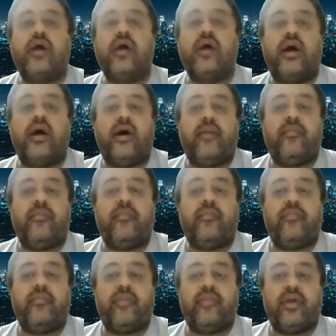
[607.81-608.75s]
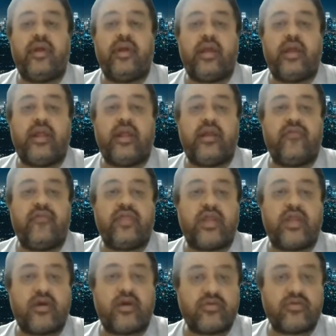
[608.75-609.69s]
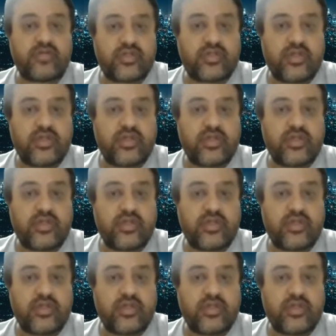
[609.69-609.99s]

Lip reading: and without